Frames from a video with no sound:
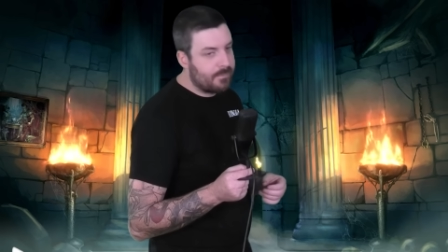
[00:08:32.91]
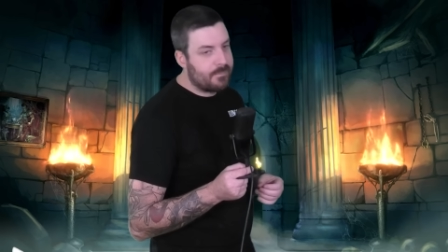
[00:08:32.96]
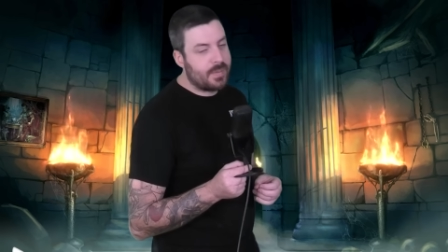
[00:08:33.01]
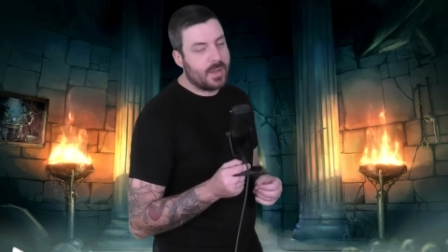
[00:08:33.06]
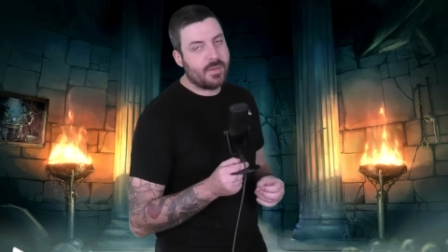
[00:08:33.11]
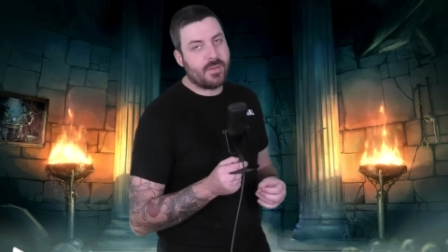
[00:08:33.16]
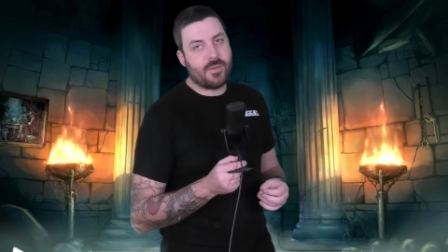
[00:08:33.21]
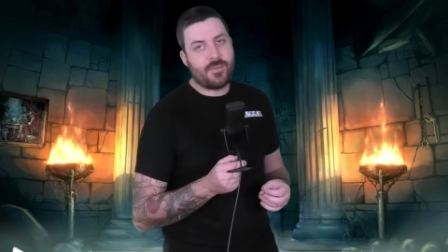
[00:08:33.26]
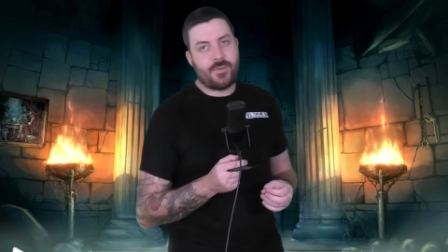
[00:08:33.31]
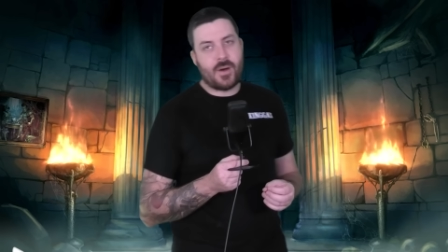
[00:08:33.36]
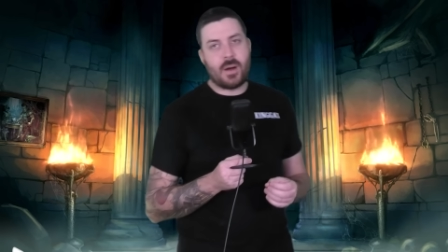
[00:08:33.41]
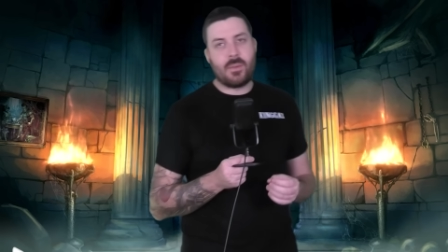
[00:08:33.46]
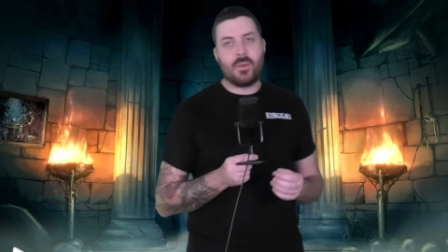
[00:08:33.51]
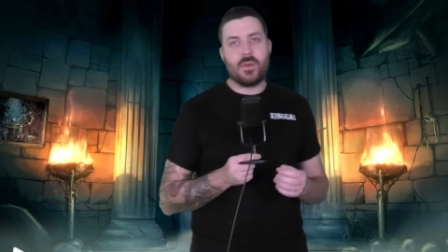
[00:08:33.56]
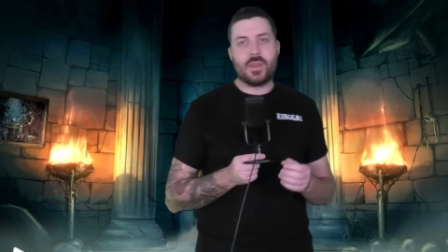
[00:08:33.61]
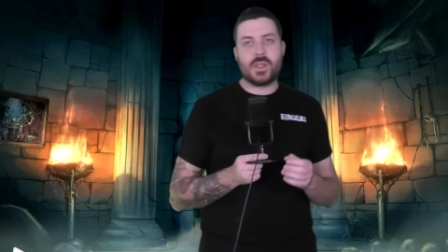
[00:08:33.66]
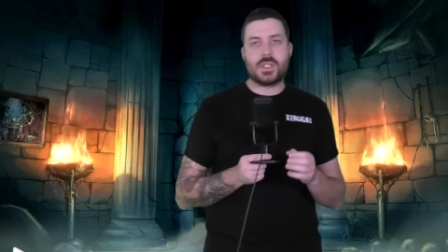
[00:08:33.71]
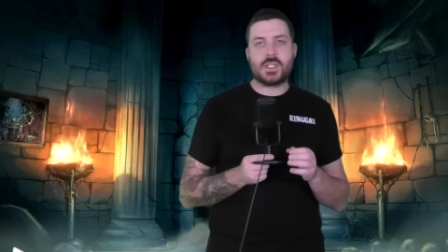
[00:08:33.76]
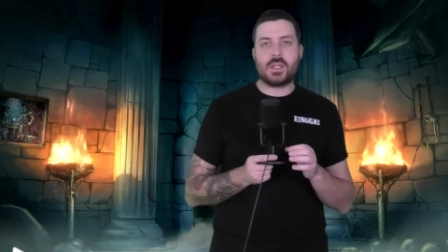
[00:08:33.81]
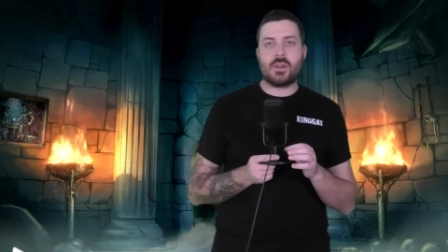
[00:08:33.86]
bit of a
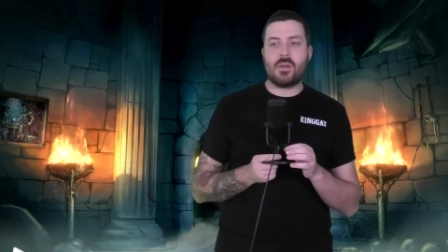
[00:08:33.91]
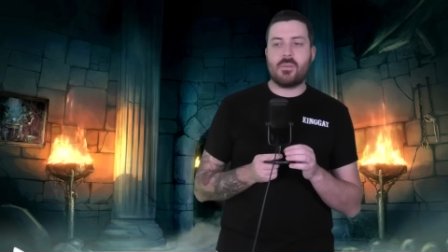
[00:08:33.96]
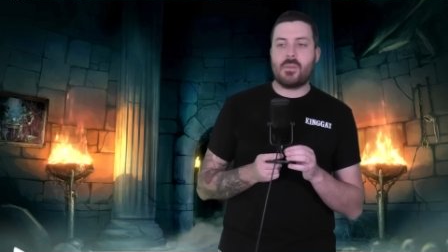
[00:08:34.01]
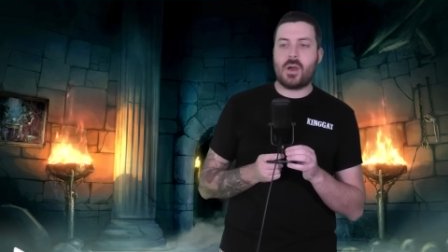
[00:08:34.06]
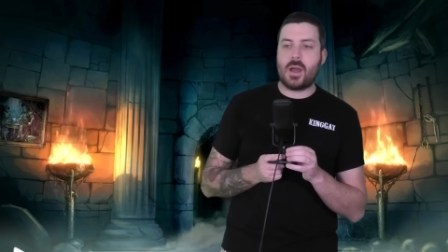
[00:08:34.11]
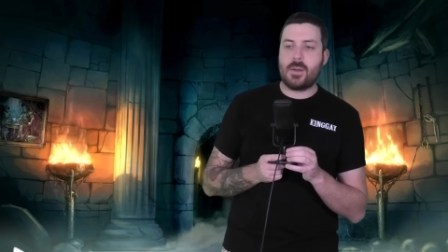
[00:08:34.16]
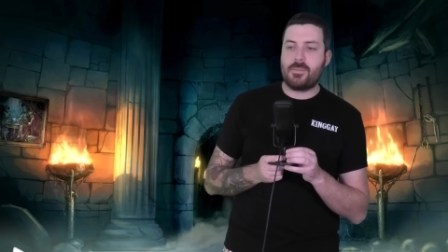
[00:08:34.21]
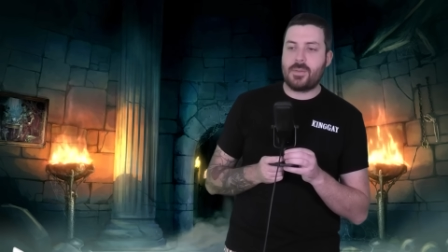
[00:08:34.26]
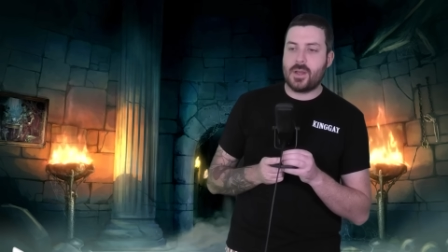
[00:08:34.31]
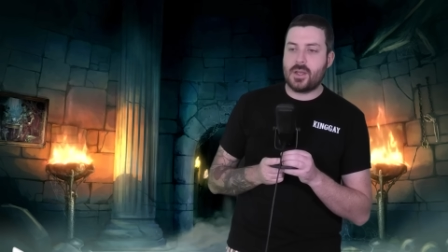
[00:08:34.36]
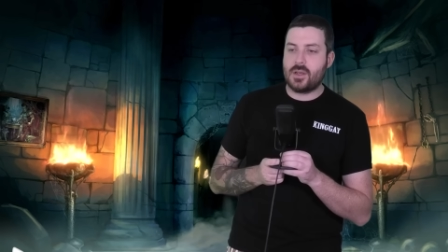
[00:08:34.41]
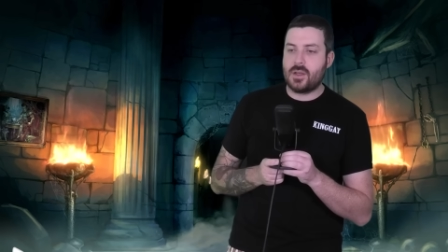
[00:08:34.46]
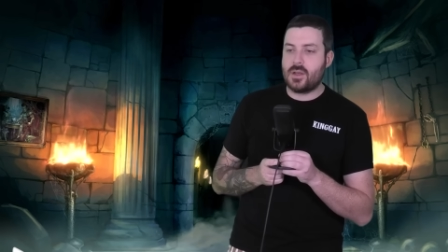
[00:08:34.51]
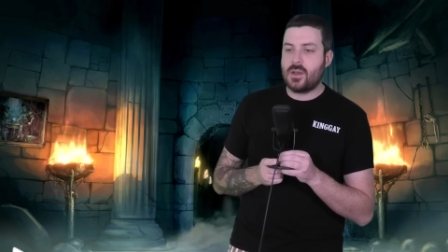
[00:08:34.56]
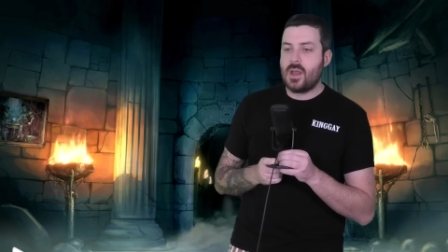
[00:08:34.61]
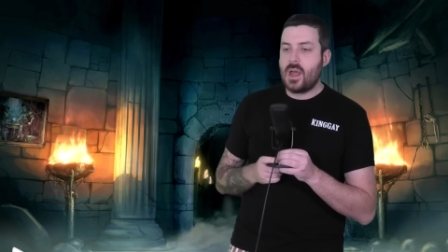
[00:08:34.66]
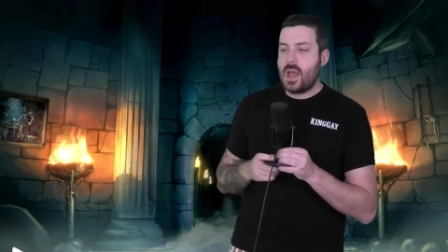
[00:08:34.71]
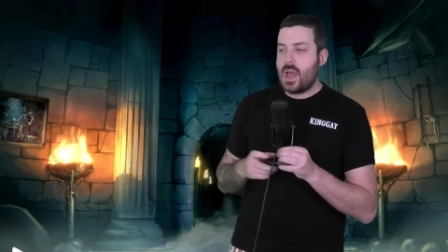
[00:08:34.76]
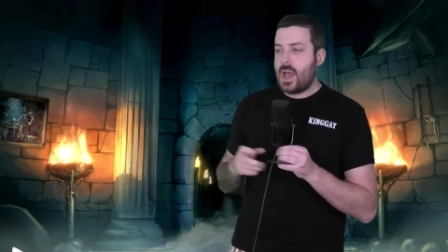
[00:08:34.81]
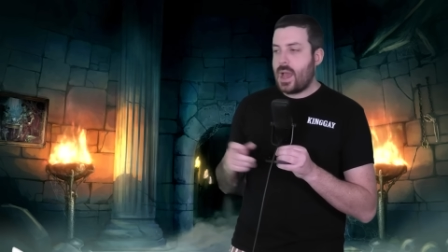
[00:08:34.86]
fumble this year in my
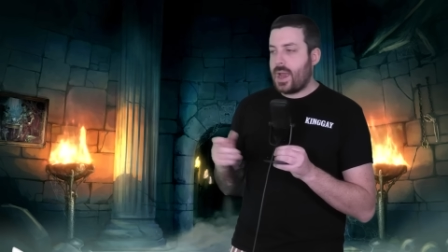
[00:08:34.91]
opinion.